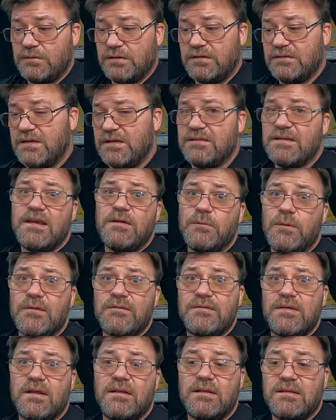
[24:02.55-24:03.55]
because they say he
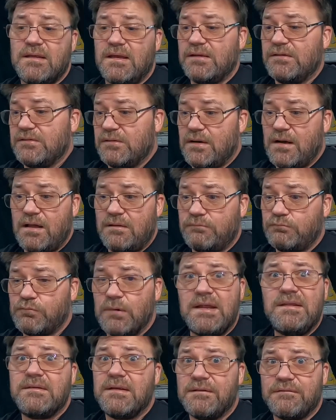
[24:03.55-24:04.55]
won't sell anything, so I'll
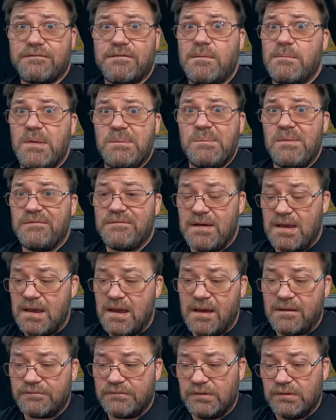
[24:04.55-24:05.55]
rent it from him if I
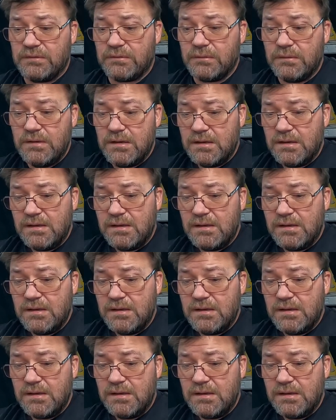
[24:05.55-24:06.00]
have to